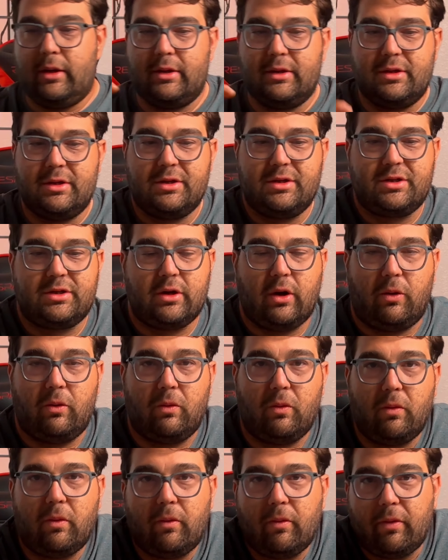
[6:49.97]
So
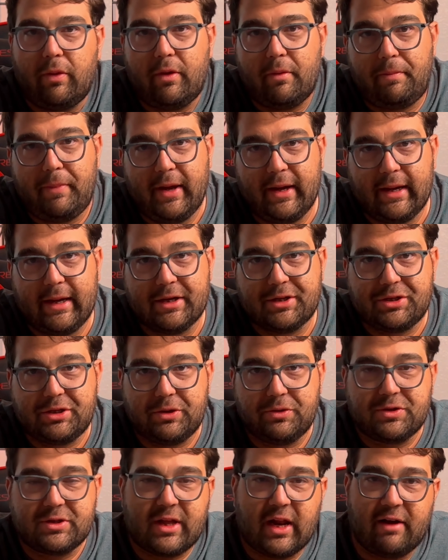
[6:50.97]
the big
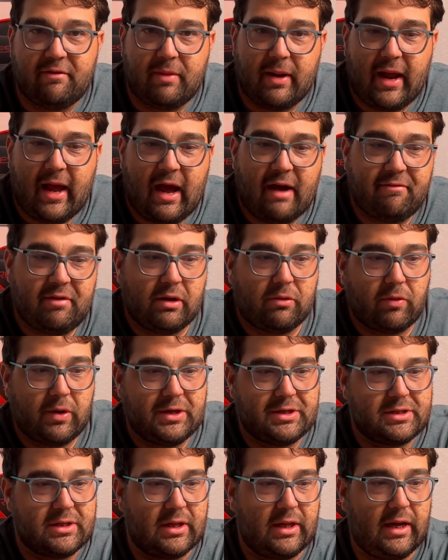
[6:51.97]
issues that I've been having
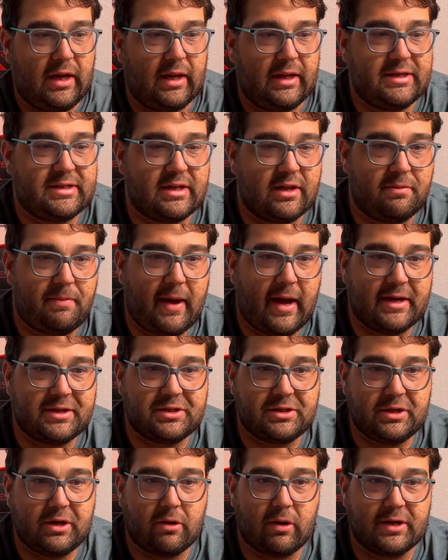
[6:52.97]
recently, at least in the
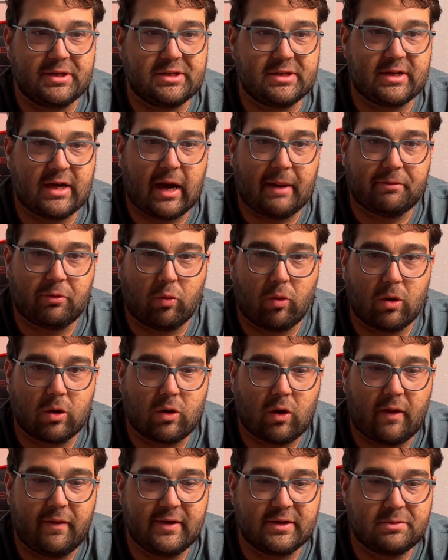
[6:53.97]
past year, I stopped work
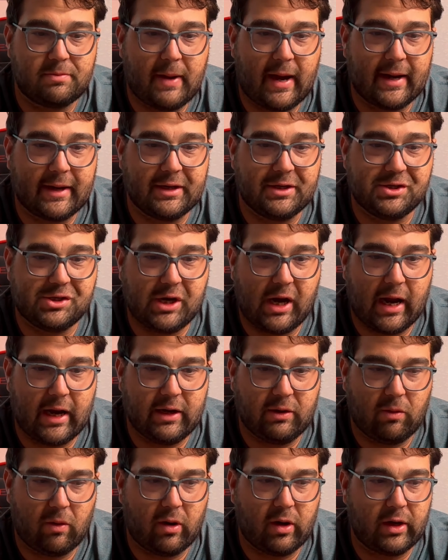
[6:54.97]
on this back in
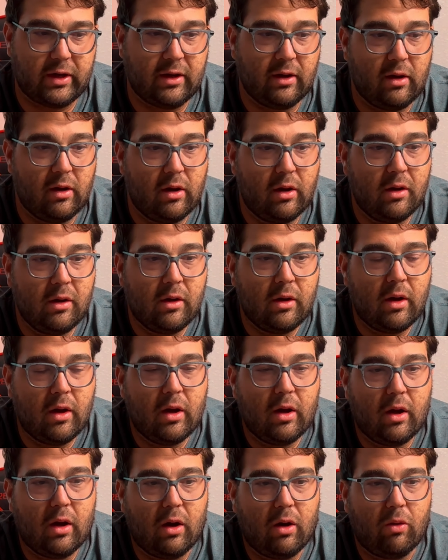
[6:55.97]
January,
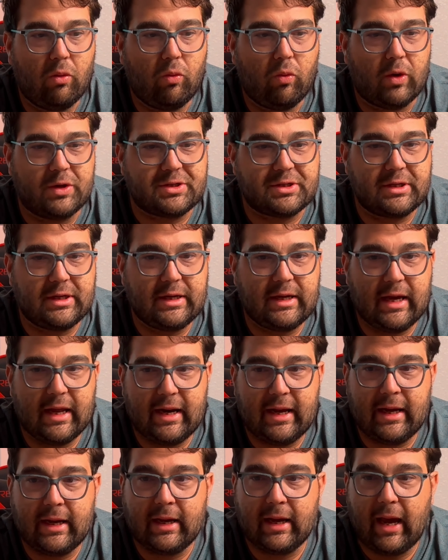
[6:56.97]
was
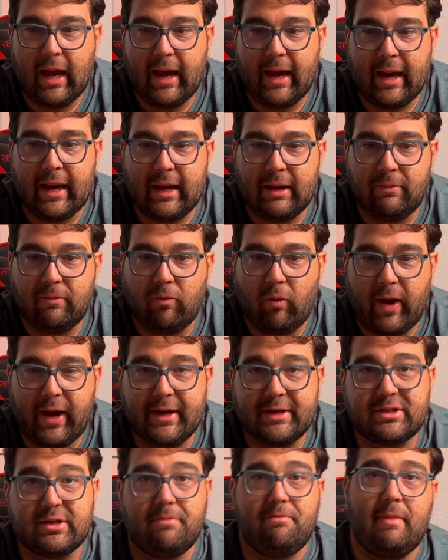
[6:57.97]
getting a way
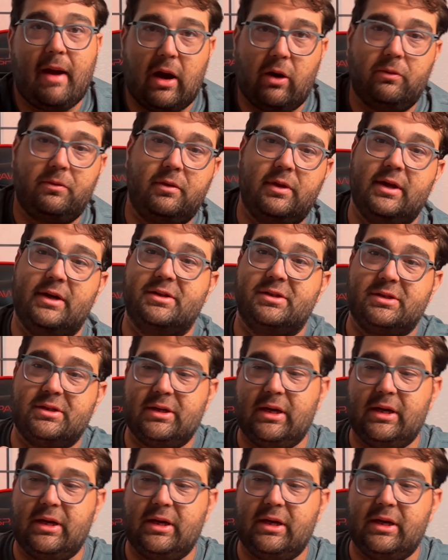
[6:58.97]
to mount this